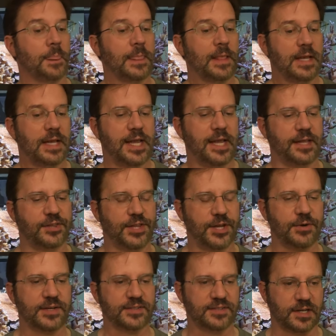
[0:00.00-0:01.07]
And
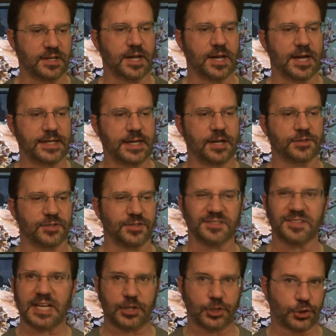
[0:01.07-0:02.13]
there is a kind out there that's
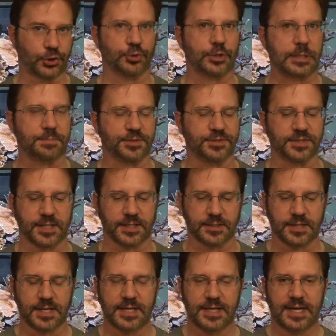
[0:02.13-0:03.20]
like 30%.
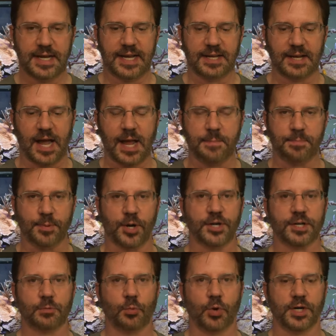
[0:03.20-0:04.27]
And I bought
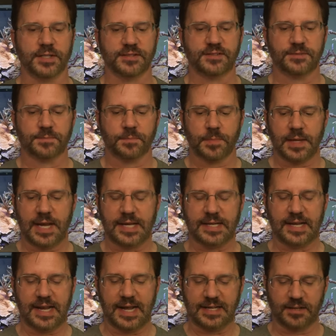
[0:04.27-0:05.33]
it once and
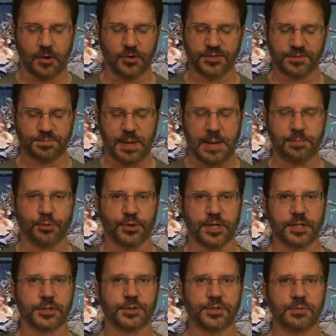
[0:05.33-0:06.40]
it had all this paperwork
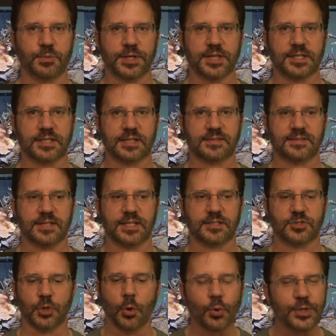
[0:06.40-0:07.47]
included with it that said,
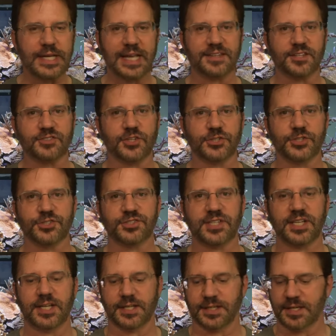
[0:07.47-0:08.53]
don't get this on your
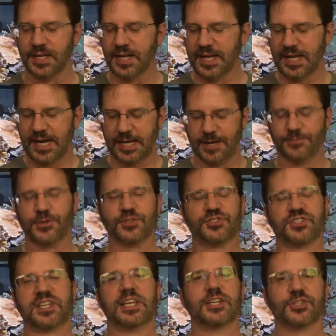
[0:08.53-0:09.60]
skin. And if your
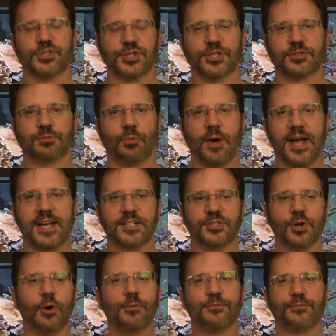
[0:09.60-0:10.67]
skin turns white,
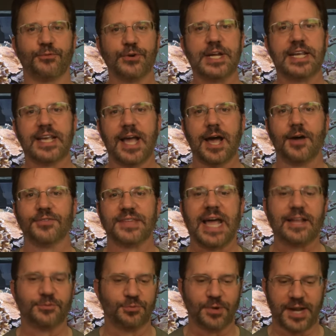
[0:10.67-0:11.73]
don't freak out.
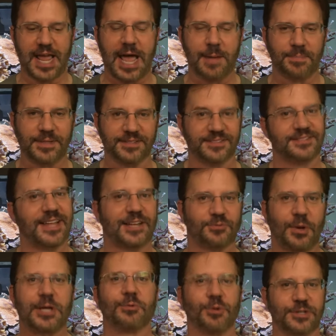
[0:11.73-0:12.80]
That's what happens. That's why
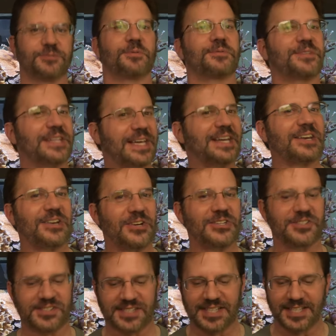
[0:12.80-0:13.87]
you weren't supposed to get it on your
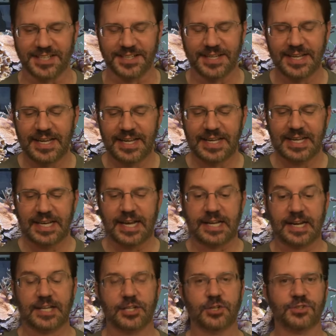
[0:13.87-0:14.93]
skin. And
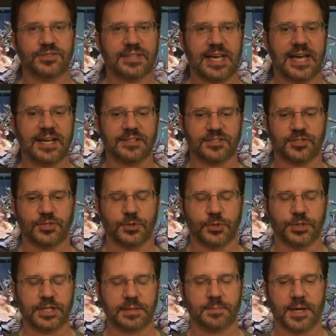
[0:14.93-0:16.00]
I used that to
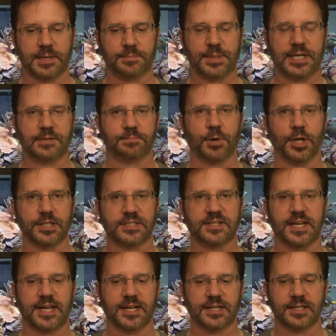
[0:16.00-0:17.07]
clean my big poly
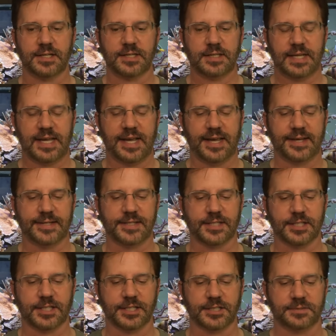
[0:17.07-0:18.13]
tank. And,
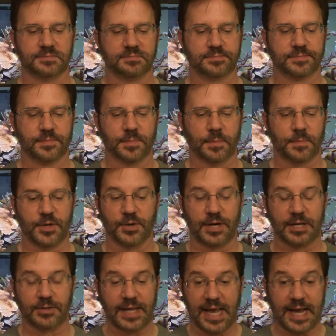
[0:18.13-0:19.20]
uh, you know, I
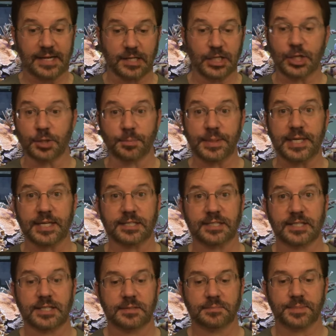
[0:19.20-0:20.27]
only had a little bit
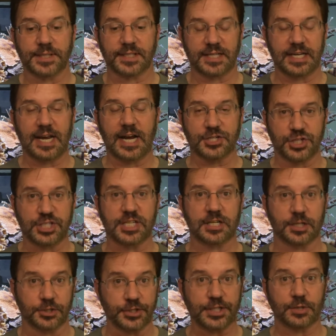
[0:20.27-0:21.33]
but it actually did
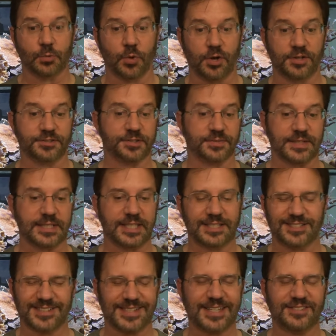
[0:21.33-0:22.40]
clean the walls of it. It's
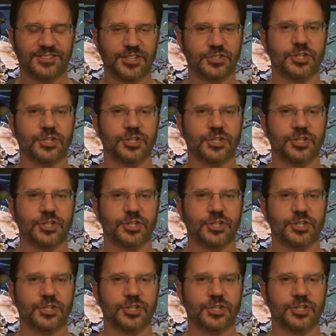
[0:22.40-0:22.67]
just it's such a